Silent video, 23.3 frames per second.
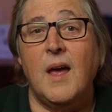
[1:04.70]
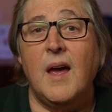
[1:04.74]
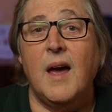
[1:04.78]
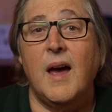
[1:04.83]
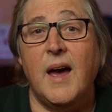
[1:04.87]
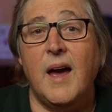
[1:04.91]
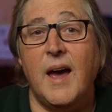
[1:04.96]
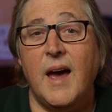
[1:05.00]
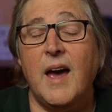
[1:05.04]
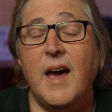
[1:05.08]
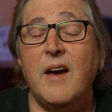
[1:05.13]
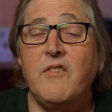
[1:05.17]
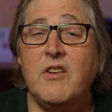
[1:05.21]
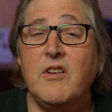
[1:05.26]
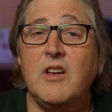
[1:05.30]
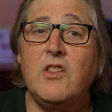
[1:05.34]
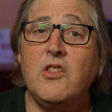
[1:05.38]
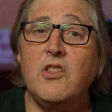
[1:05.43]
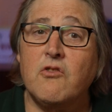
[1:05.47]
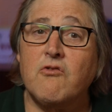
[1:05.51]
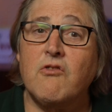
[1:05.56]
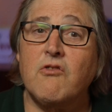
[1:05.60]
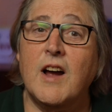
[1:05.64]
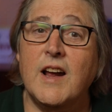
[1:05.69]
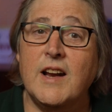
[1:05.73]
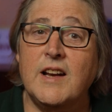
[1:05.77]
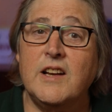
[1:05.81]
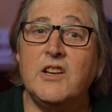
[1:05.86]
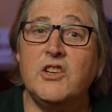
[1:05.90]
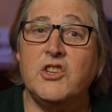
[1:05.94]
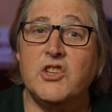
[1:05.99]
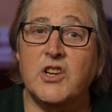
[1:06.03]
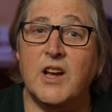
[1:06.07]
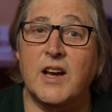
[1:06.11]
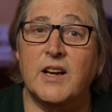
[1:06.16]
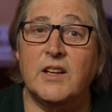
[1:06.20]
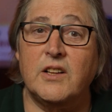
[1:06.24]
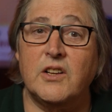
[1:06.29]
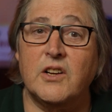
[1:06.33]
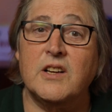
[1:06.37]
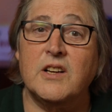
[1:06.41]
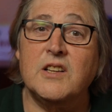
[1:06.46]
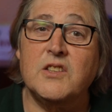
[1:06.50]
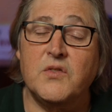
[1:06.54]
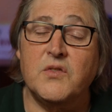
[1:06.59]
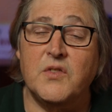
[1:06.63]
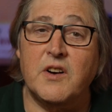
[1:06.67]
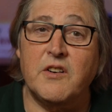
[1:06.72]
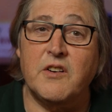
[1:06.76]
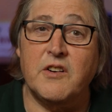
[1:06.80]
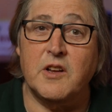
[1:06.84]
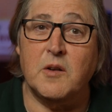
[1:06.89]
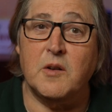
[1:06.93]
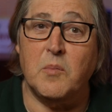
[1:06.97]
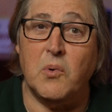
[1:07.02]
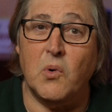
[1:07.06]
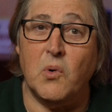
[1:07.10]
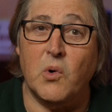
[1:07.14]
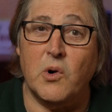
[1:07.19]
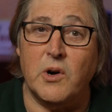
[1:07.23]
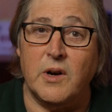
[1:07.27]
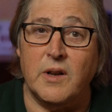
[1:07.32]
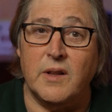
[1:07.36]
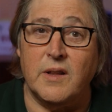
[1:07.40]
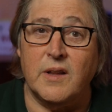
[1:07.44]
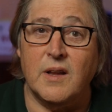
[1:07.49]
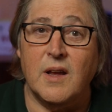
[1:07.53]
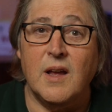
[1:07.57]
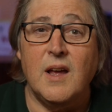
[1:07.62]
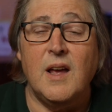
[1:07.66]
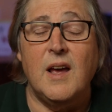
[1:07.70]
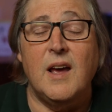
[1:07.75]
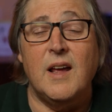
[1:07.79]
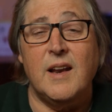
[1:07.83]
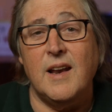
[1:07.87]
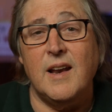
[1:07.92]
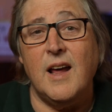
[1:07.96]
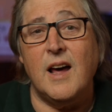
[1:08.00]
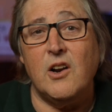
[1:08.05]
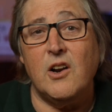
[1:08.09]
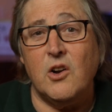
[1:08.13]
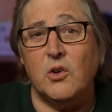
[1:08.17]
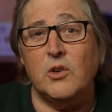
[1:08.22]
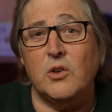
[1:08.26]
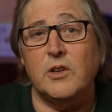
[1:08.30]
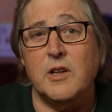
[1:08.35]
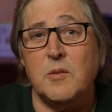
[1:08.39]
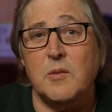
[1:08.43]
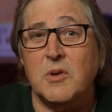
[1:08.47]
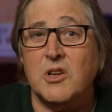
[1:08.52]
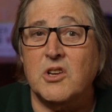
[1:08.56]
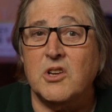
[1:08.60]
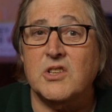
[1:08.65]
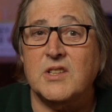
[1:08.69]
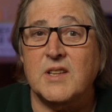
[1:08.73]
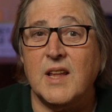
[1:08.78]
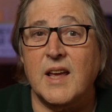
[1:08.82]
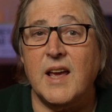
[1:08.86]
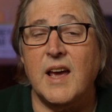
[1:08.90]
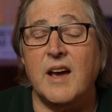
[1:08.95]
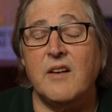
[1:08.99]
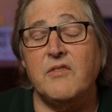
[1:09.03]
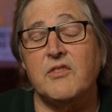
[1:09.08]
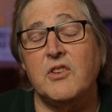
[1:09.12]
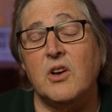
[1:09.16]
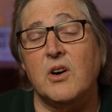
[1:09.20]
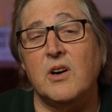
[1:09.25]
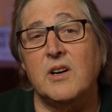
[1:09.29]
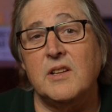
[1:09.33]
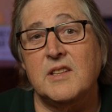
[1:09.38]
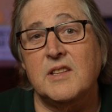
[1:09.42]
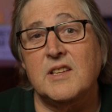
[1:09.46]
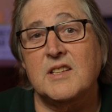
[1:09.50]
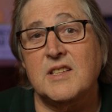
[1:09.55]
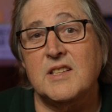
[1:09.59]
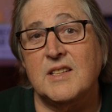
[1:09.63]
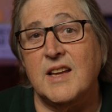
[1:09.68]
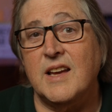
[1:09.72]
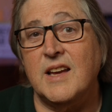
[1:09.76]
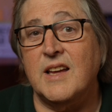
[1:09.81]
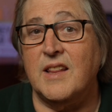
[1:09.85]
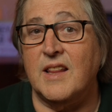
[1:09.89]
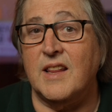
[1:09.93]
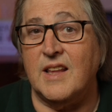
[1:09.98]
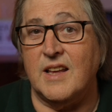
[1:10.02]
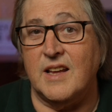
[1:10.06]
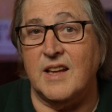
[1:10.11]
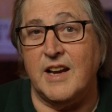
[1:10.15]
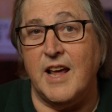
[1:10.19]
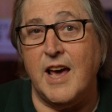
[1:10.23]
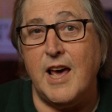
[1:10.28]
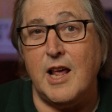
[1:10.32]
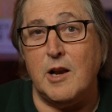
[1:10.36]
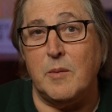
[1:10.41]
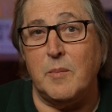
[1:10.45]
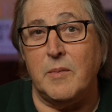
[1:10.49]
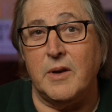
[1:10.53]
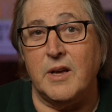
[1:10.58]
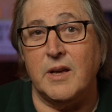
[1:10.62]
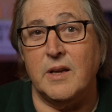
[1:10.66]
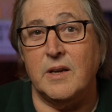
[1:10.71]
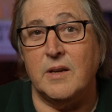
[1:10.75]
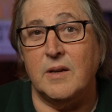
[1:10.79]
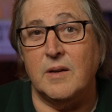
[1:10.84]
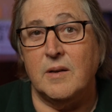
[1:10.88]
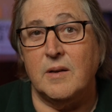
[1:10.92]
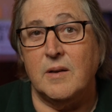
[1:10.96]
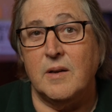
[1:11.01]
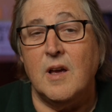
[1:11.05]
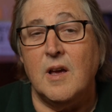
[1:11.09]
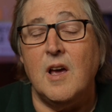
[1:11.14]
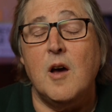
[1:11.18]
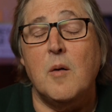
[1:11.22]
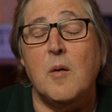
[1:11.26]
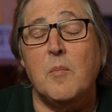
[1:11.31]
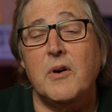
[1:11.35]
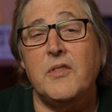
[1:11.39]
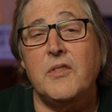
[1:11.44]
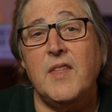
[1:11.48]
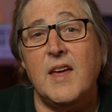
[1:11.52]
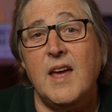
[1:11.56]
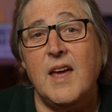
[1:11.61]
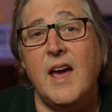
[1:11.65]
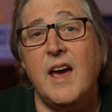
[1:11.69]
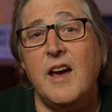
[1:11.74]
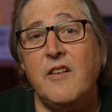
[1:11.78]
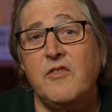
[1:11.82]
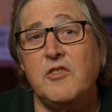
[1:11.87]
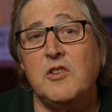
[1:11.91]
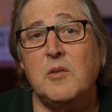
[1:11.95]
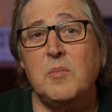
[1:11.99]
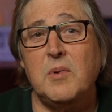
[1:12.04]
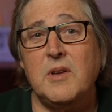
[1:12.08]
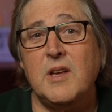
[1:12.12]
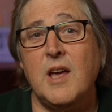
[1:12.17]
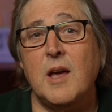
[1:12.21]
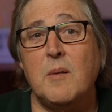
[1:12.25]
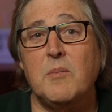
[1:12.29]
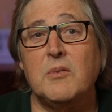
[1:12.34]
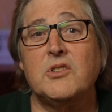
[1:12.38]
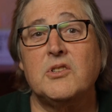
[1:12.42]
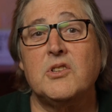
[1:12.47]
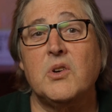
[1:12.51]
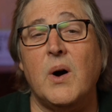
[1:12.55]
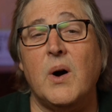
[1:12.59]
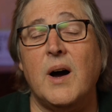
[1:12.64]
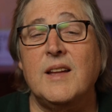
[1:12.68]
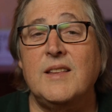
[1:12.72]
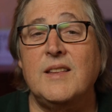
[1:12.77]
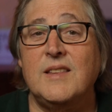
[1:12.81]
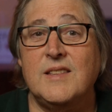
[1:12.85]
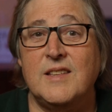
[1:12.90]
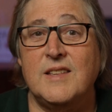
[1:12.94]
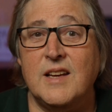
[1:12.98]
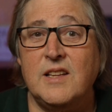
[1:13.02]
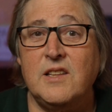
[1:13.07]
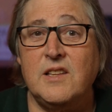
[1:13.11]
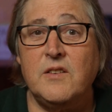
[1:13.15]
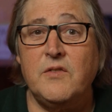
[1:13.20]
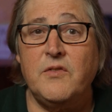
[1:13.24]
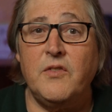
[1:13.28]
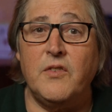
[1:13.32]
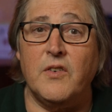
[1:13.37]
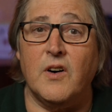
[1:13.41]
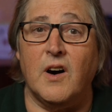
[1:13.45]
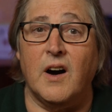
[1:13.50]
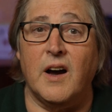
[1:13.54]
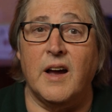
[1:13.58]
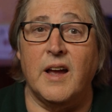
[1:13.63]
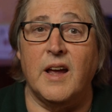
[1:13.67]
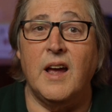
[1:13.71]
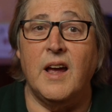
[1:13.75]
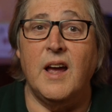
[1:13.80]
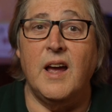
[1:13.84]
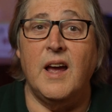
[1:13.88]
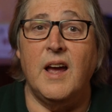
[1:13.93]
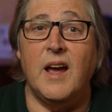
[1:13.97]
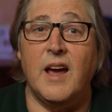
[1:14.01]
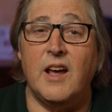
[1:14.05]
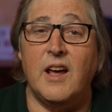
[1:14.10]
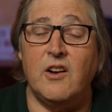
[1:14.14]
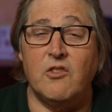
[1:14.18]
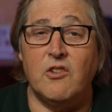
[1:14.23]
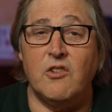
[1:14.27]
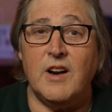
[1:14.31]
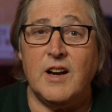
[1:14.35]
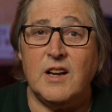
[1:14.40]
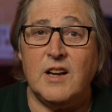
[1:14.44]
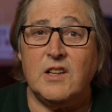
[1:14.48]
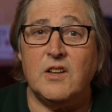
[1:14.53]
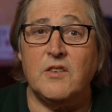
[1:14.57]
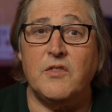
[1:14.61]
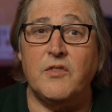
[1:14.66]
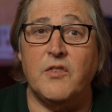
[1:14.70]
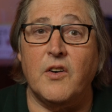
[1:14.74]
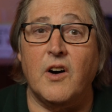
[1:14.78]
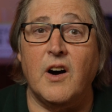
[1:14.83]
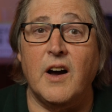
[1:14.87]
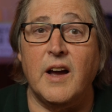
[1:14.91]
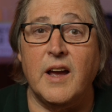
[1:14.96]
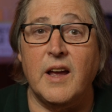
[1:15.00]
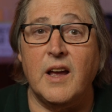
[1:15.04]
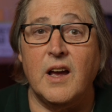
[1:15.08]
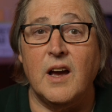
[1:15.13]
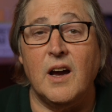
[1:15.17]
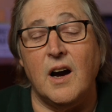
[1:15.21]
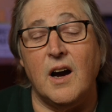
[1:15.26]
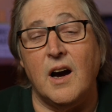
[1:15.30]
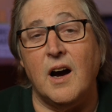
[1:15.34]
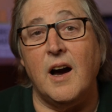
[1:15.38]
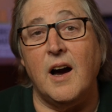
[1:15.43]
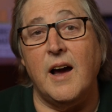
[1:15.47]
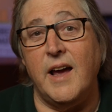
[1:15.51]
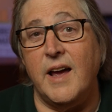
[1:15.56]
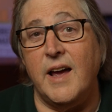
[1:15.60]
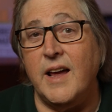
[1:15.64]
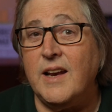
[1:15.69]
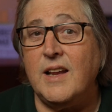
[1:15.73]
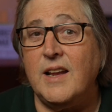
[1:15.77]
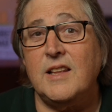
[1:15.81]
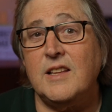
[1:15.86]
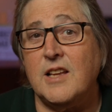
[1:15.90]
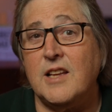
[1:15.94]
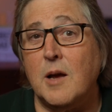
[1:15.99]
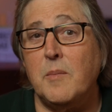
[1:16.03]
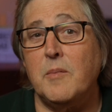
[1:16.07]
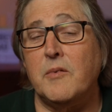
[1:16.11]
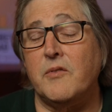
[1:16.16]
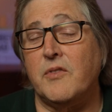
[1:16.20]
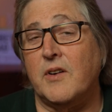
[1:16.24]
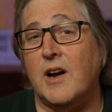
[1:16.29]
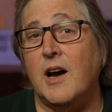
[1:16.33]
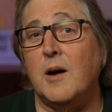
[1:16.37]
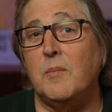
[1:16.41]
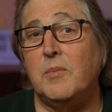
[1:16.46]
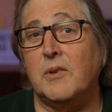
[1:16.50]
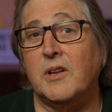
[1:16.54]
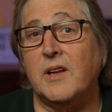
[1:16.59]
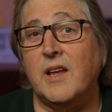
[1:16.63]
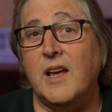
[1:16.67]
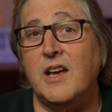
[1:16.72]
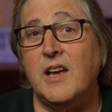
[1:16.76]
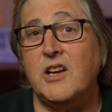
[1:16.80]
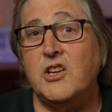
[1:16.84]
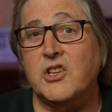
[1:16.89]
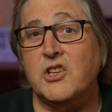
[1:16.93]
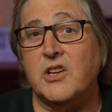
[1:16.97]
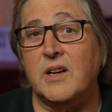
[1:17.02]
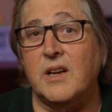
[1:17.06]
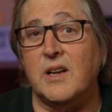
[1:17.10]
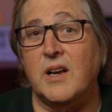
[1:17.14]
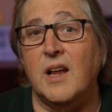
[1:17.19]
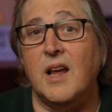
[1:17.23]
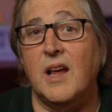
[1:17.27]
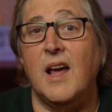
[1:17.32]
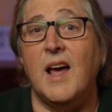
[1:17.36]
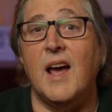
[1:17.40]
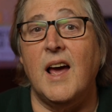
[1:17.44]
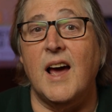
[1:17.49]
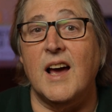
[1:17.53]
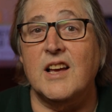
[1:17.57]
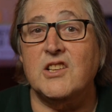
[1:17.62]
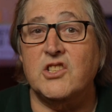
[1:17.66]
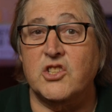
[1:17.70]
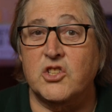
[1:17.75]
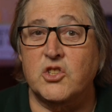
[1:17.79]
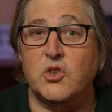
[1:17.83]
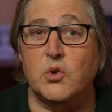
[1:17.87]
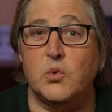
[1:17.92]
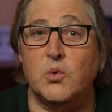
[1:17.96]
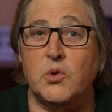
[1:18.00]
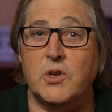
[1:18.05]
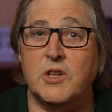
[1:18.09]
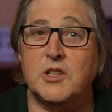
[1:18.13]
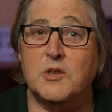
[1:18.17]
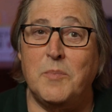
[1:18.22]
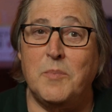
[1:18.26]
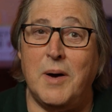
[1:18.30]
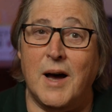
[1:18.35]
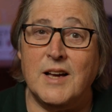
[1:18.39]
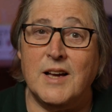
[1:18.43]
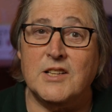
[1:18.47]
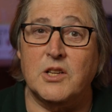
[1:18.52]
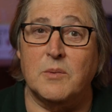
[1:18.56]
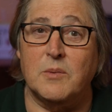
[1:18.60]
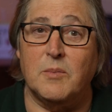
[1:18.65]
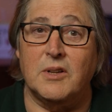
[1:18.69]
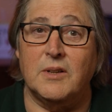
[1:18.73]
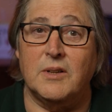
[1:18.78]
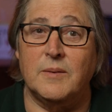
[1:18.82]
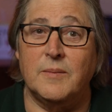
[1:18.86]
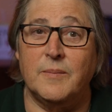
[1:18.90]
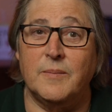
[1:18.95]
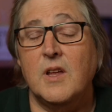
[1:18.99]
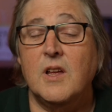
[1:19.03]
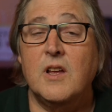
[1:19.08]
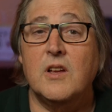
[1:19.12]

Having the right injector is very important, not only because they have to understand the anatomy, but they have to be able to identify and rectify any type of complication as soon as possible.